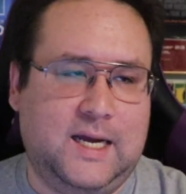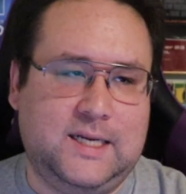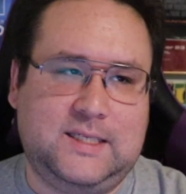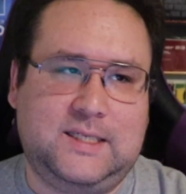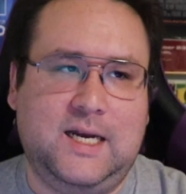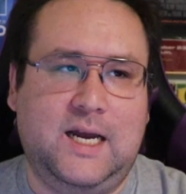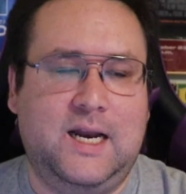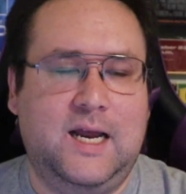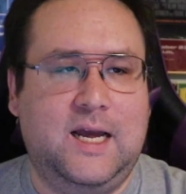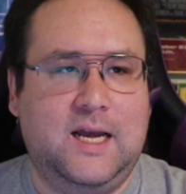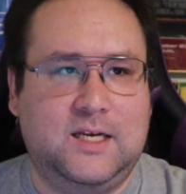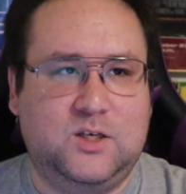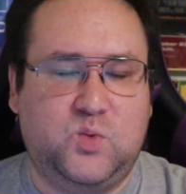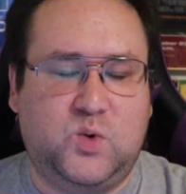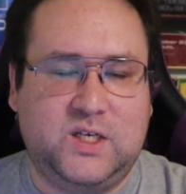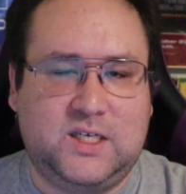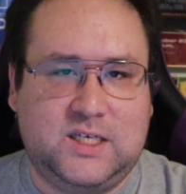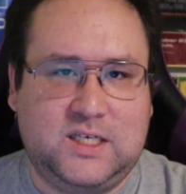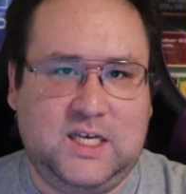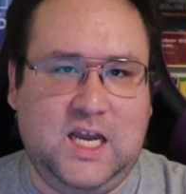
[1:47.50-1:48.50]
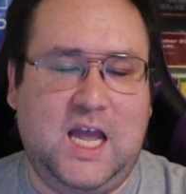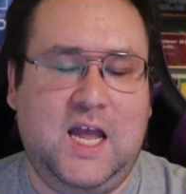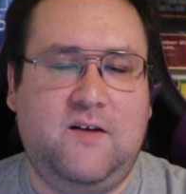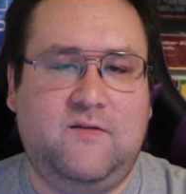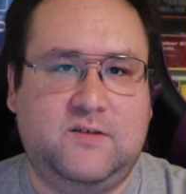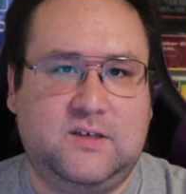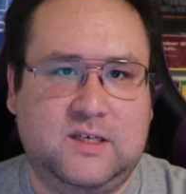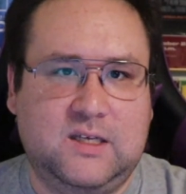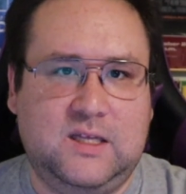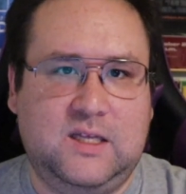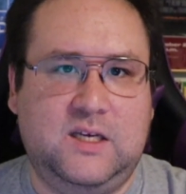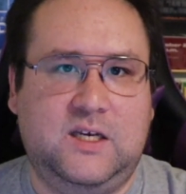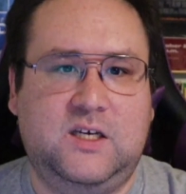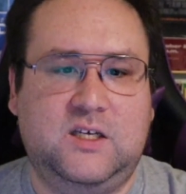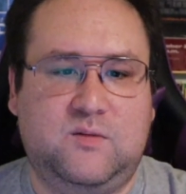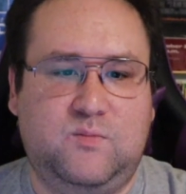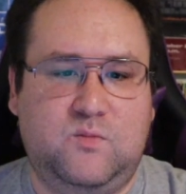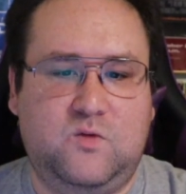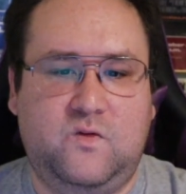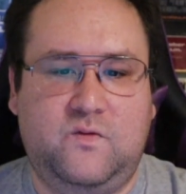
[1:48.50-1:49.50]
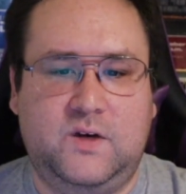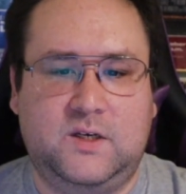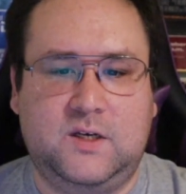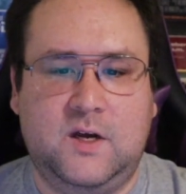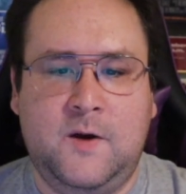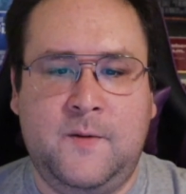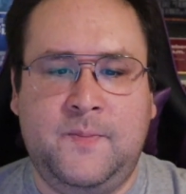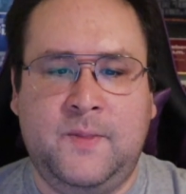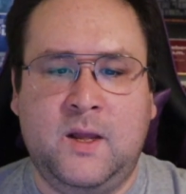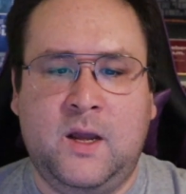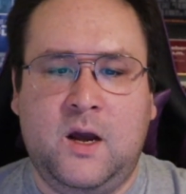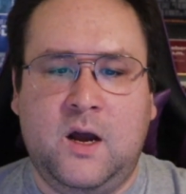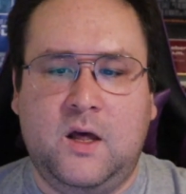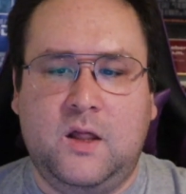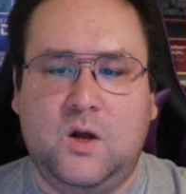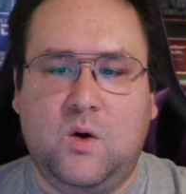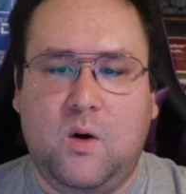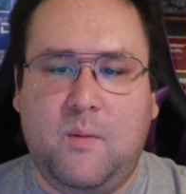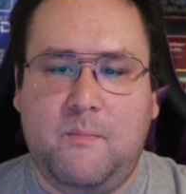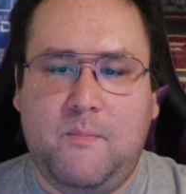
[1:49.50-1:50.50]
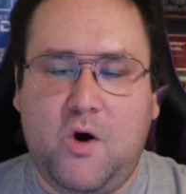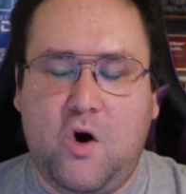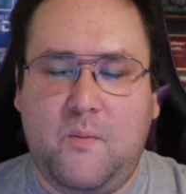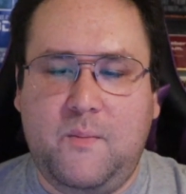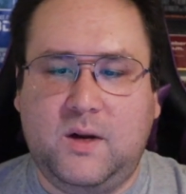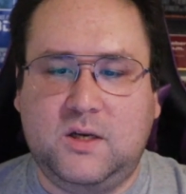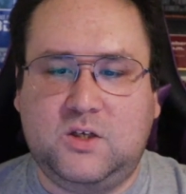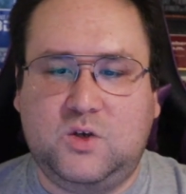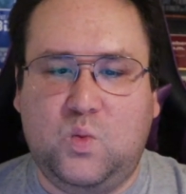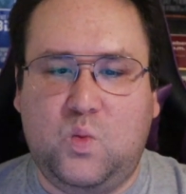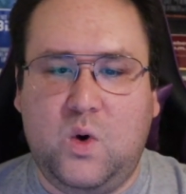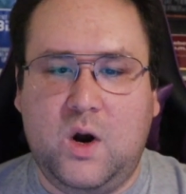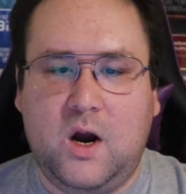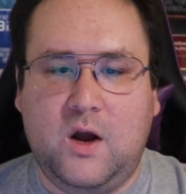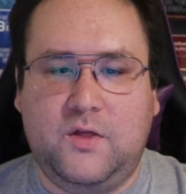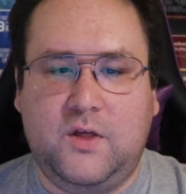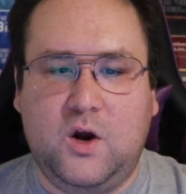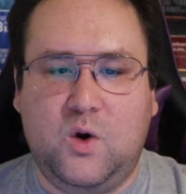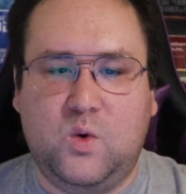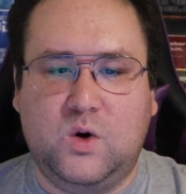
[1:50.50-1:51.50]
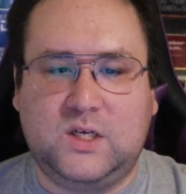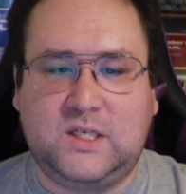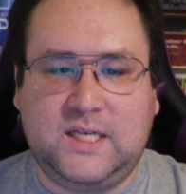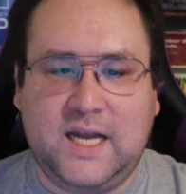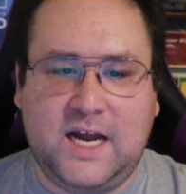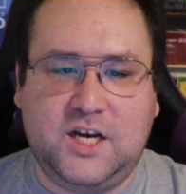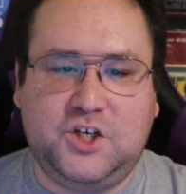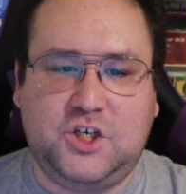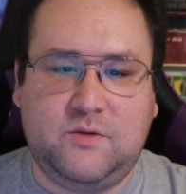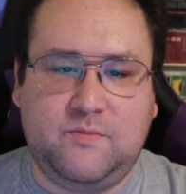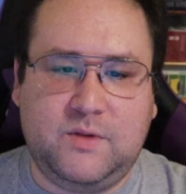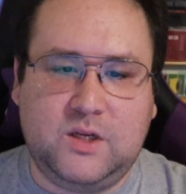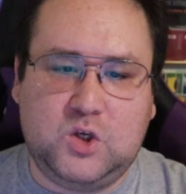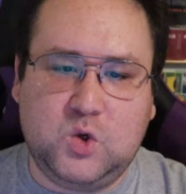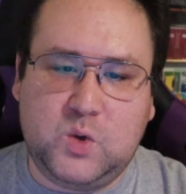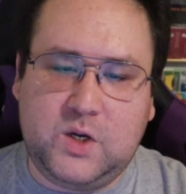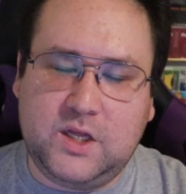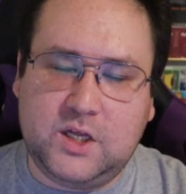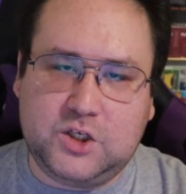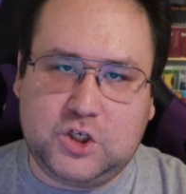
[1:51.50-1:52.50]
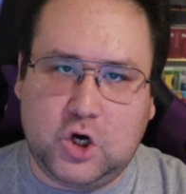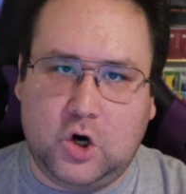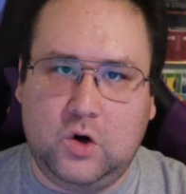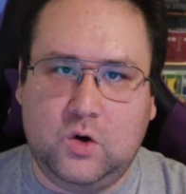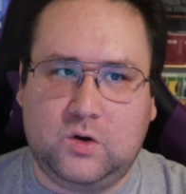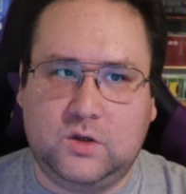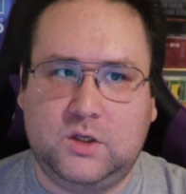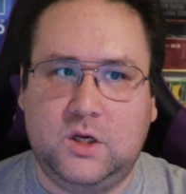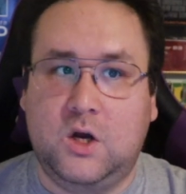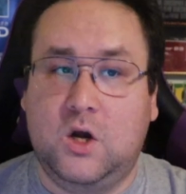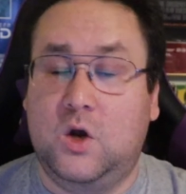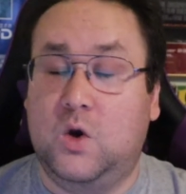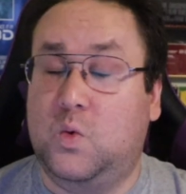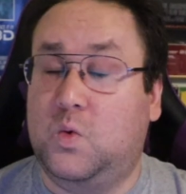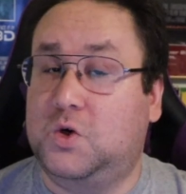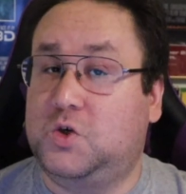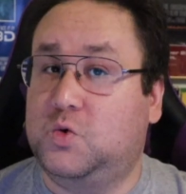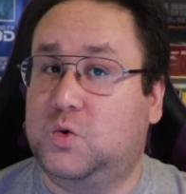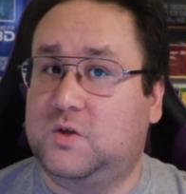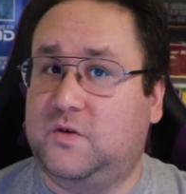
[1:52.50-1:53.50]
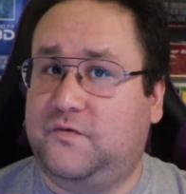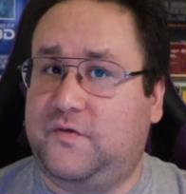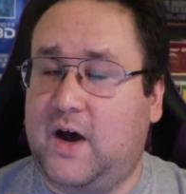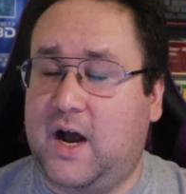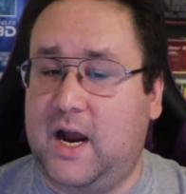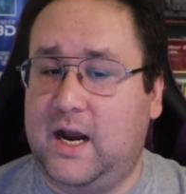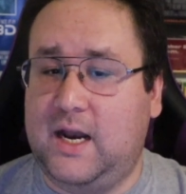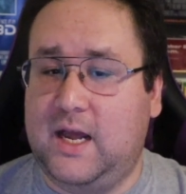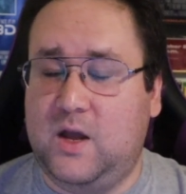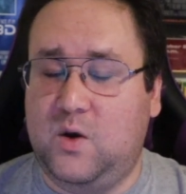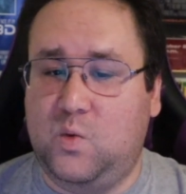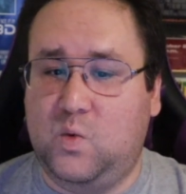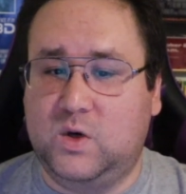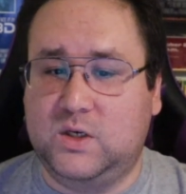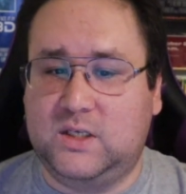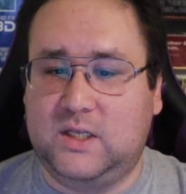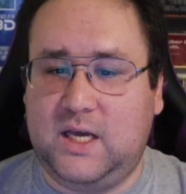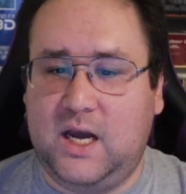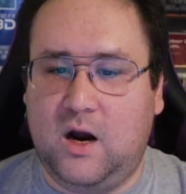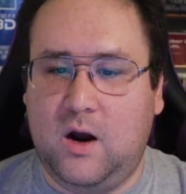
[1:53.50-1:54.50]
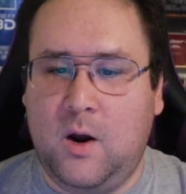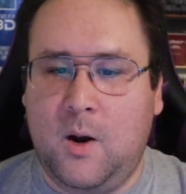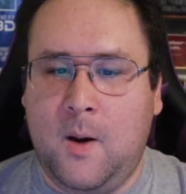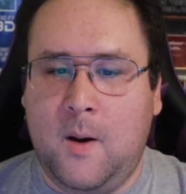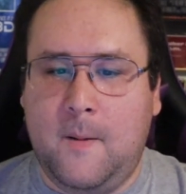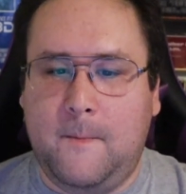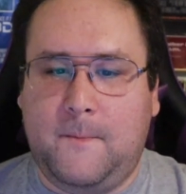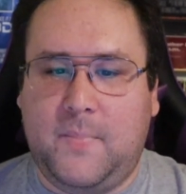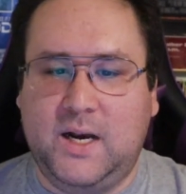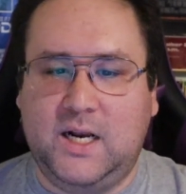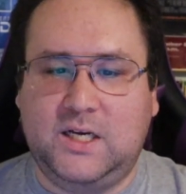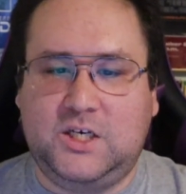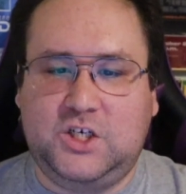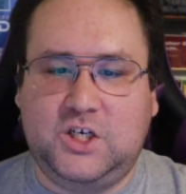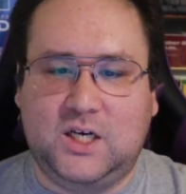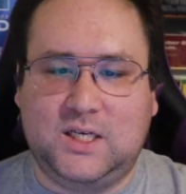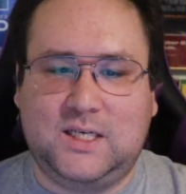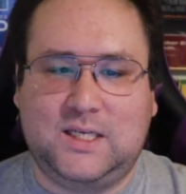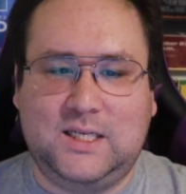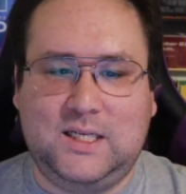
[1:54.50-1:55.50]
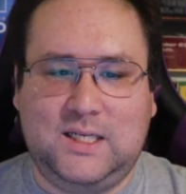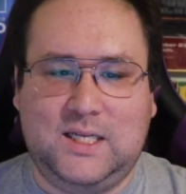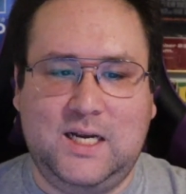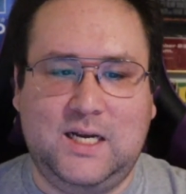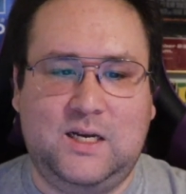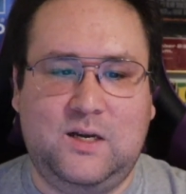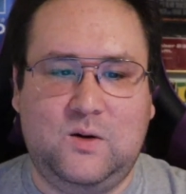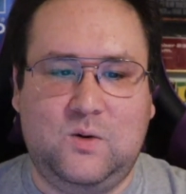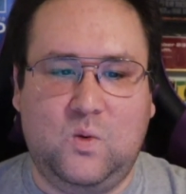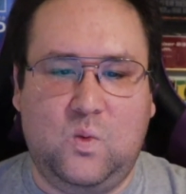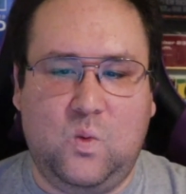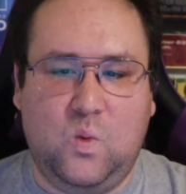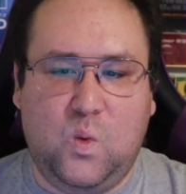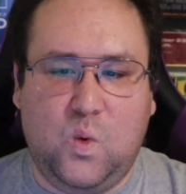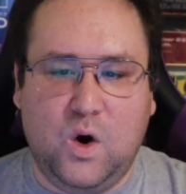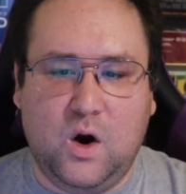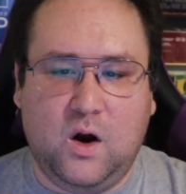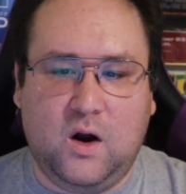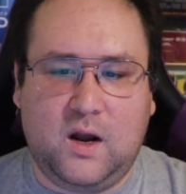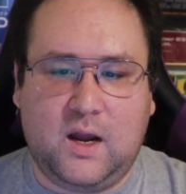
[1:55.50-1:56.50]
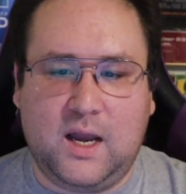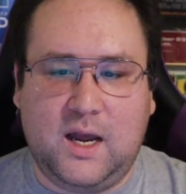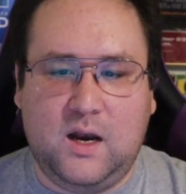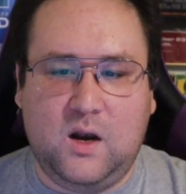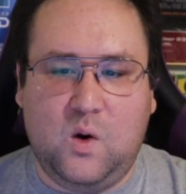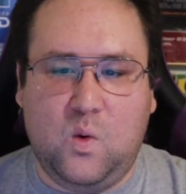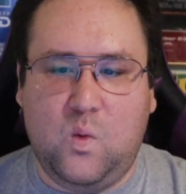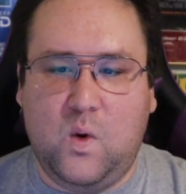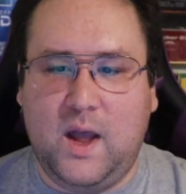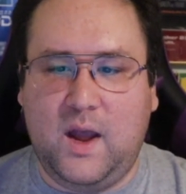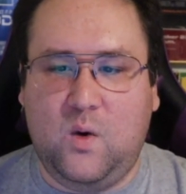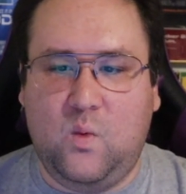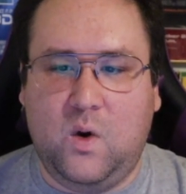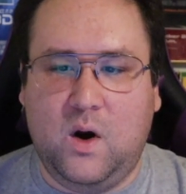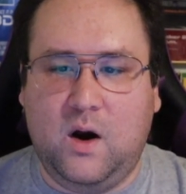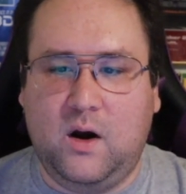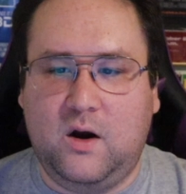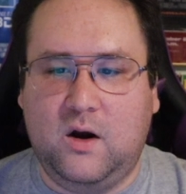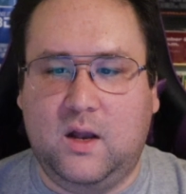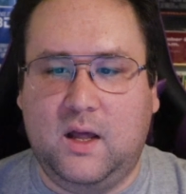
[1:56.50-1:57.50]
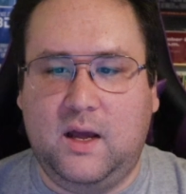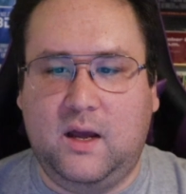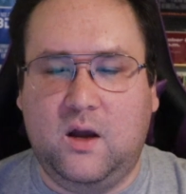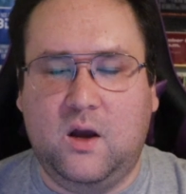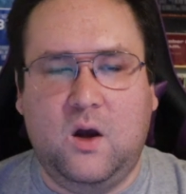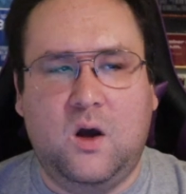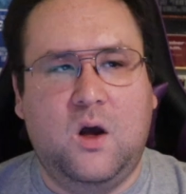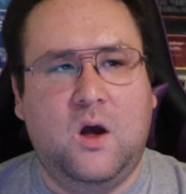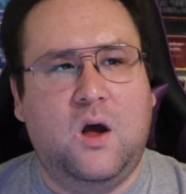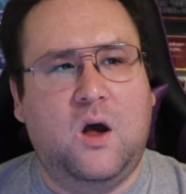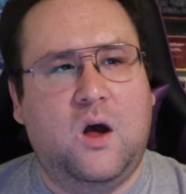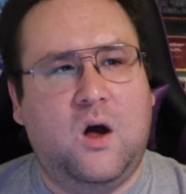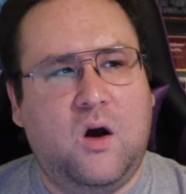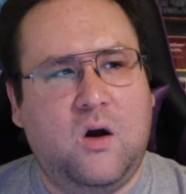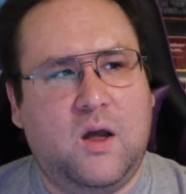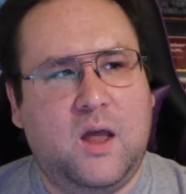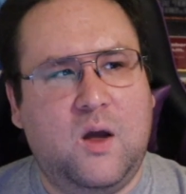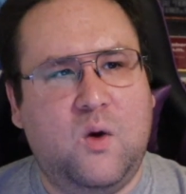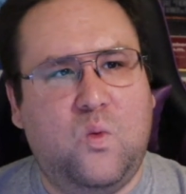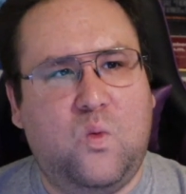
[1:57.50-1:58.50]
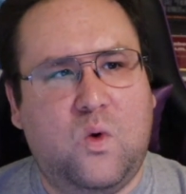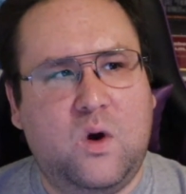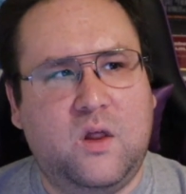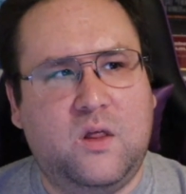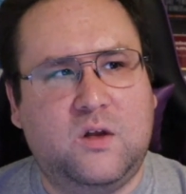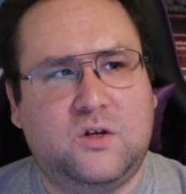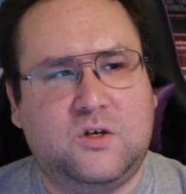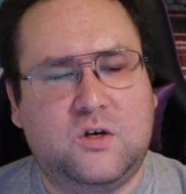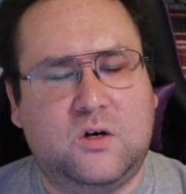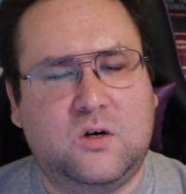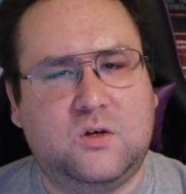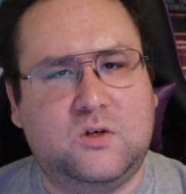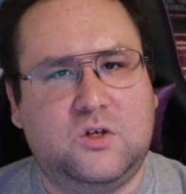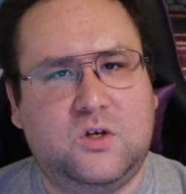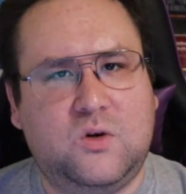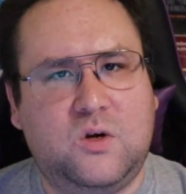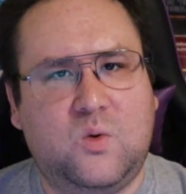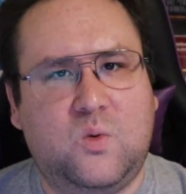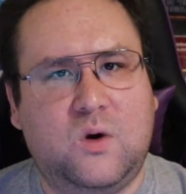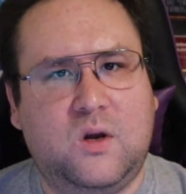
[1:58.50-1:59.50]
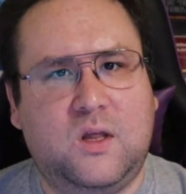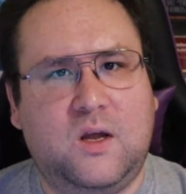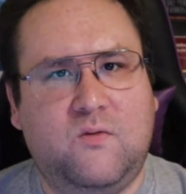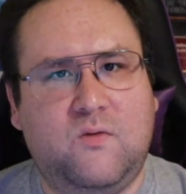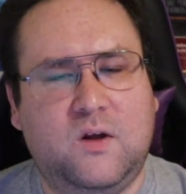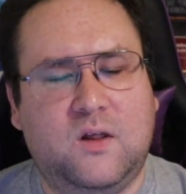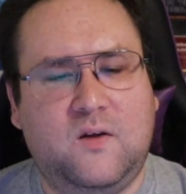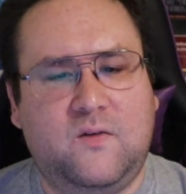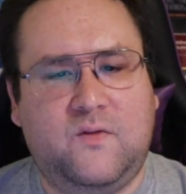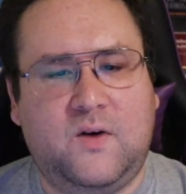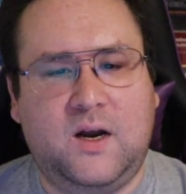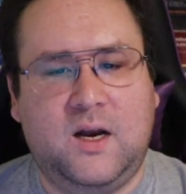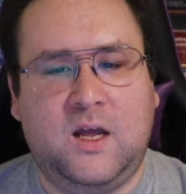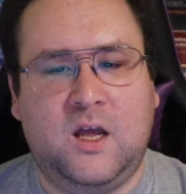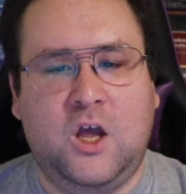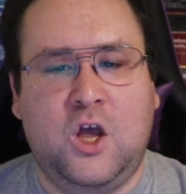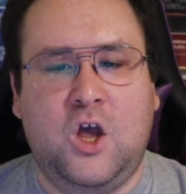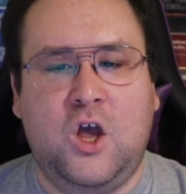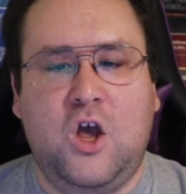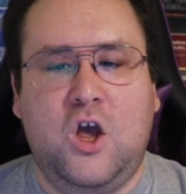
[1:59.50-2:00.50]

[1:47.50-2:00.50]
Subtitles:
I said, is what saves these movies. There were moments where there was tension between the turtles, which was fine. It was there. But it just didn't work in a way where you're like, okay, what are the turtles doing? What are they really fighting?